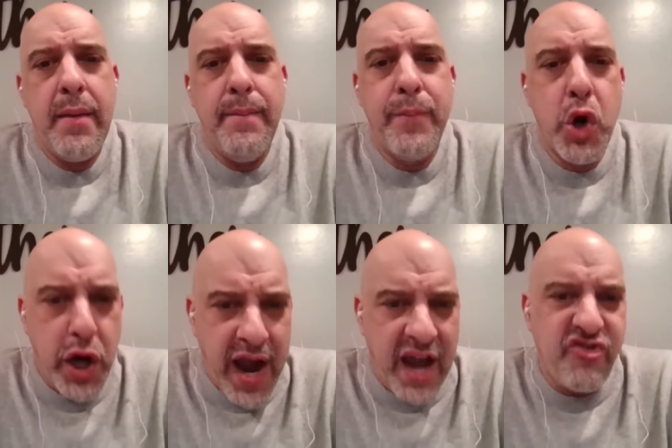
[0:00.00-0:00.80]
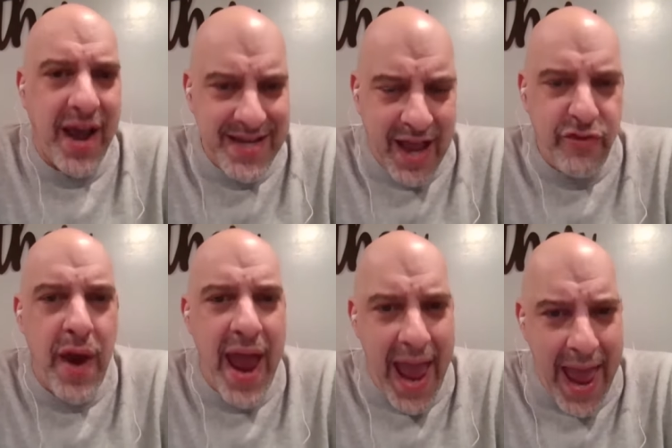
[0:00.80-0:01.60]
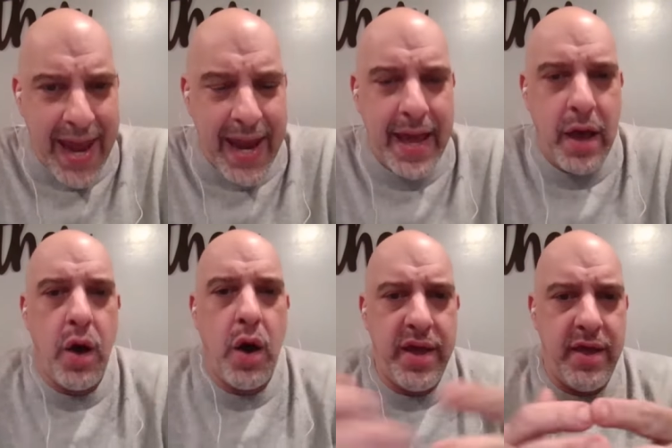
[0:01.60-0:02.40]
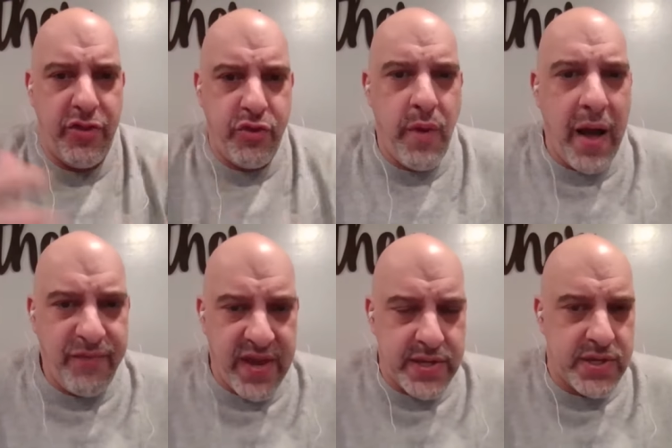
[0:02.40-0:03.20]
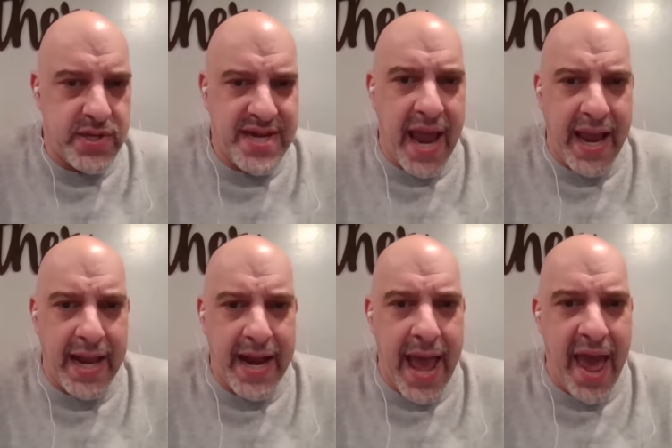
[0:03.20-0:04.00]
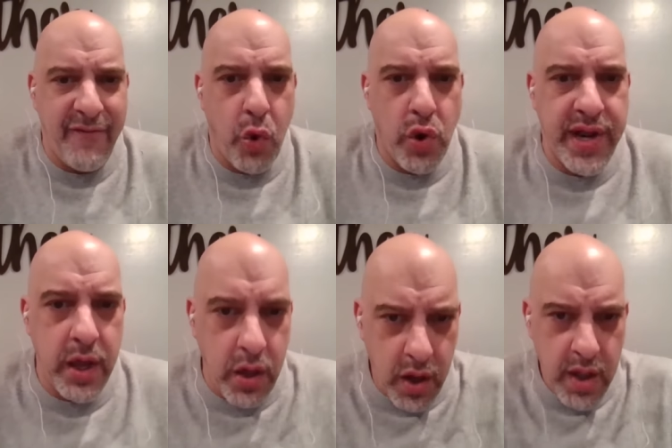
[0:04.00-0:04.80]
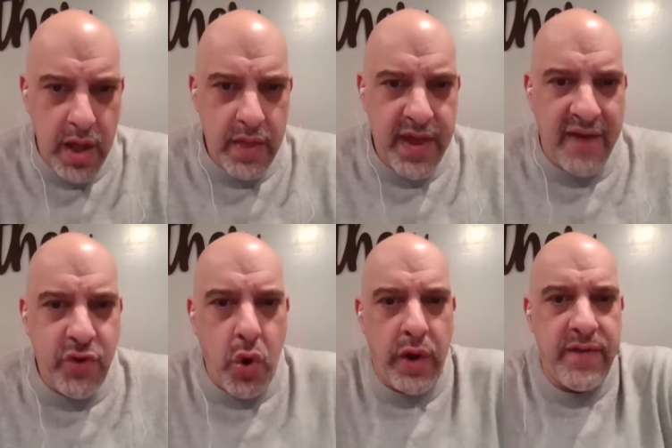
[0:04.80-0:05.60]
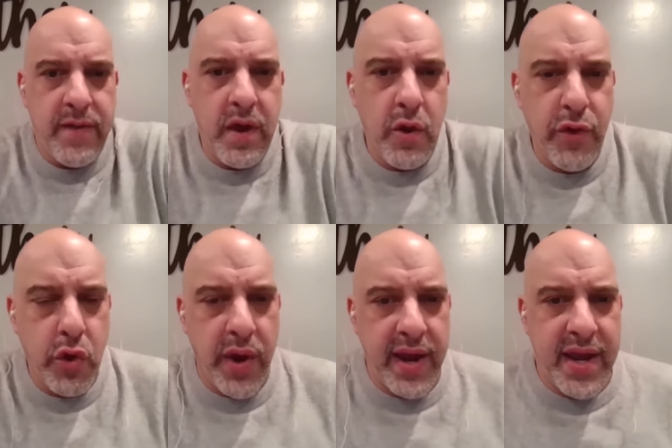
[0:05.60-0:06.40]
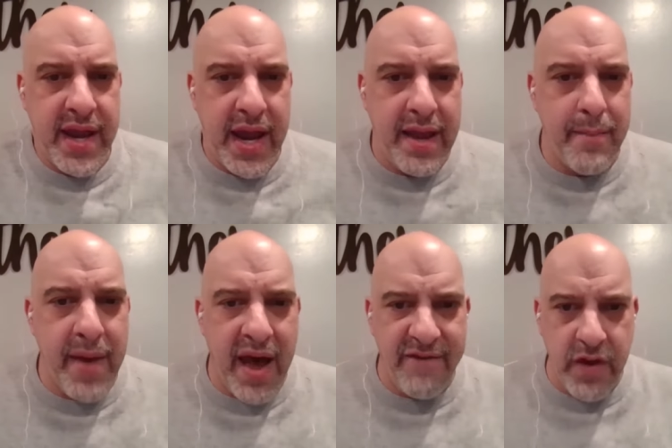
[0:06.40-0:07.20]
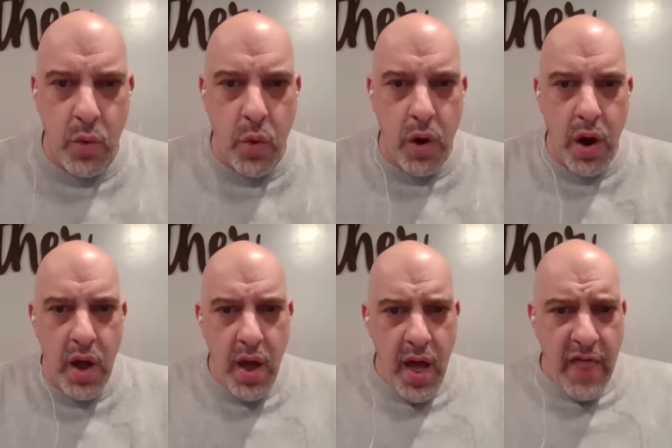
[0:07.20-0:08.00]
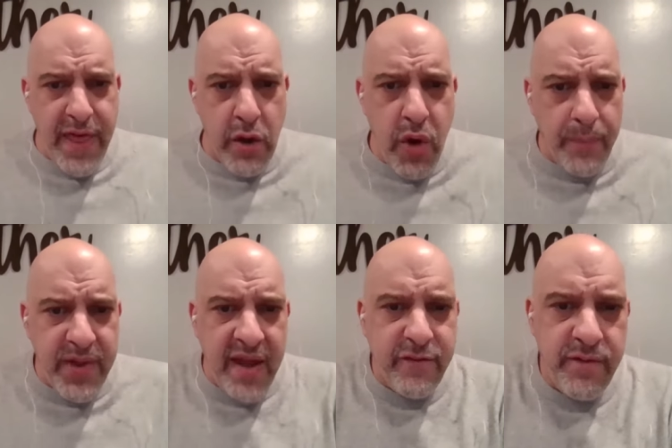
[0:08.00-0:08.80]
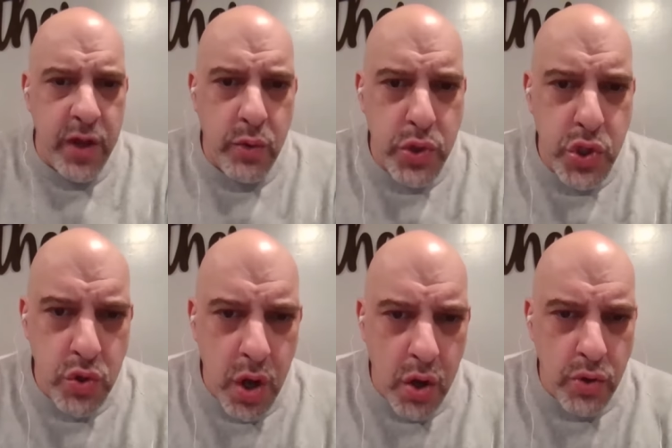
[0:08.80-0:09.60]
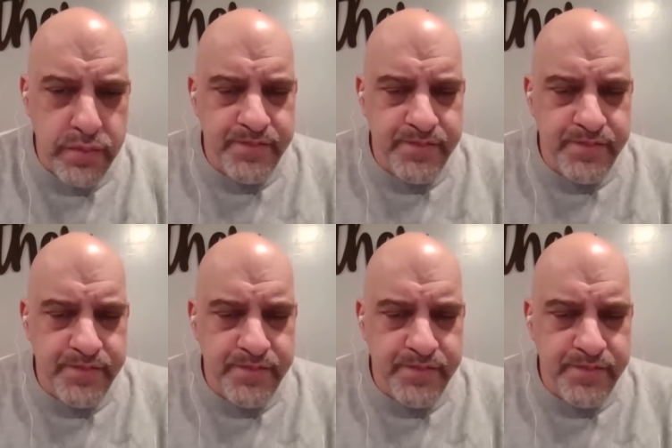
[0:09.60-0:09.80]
murder contracts on their head throughout this decade and a half ordeal that I've coined the you know the Great Canadian Mafia War that erupted after Vito Rizzuto,